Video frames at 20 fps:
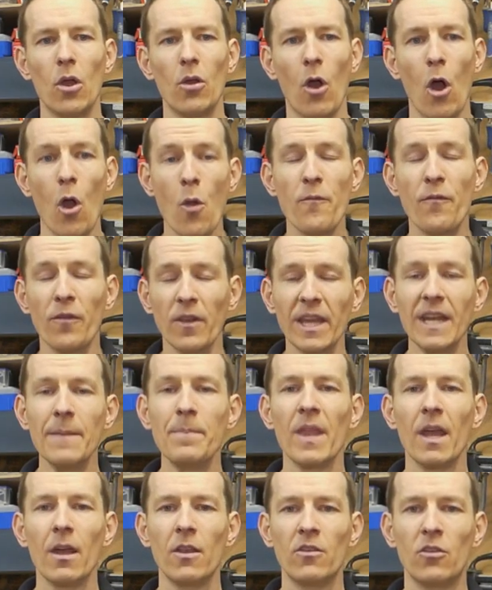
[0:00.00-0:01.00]

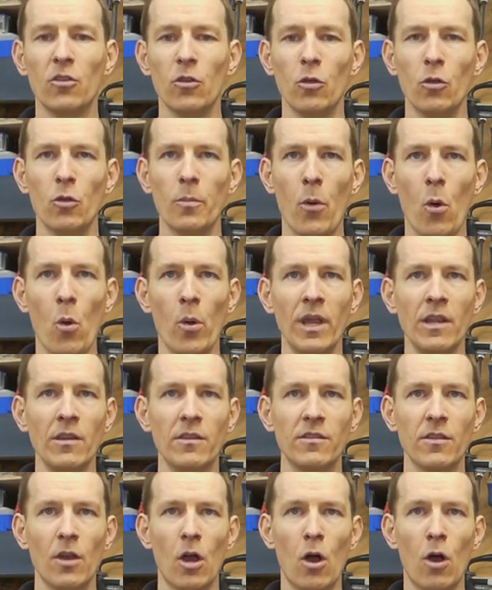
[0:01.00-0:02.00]
hopefully, to
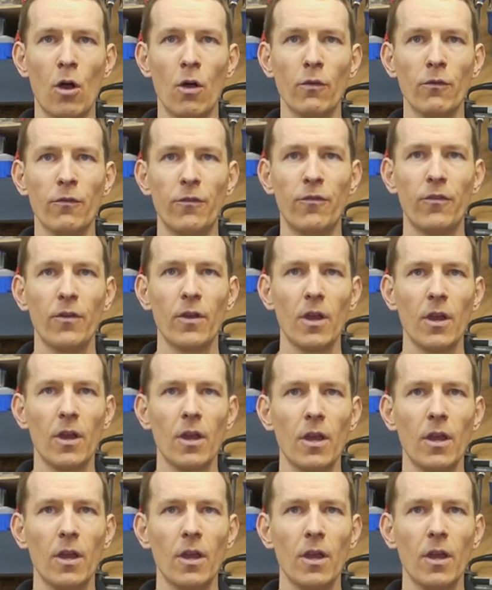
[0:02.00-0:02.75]
points of